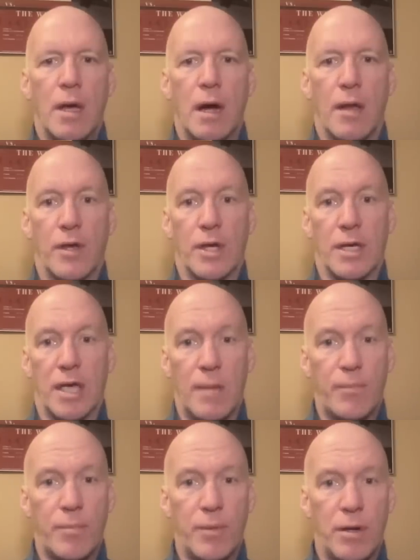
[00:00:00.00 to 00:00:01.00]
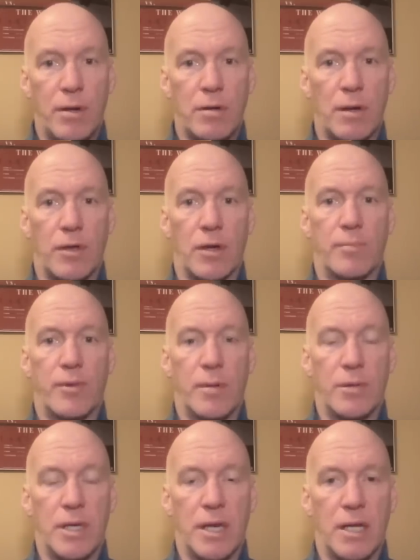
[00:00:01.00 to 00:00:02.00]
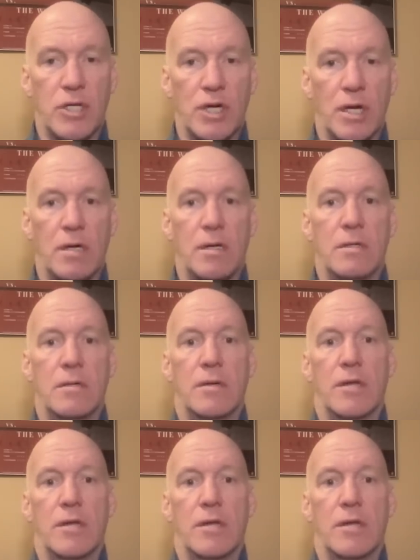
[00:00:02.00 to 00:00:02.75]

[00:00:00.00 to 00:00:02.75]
Are they going to keep him here? Are they going to play him in the NHL?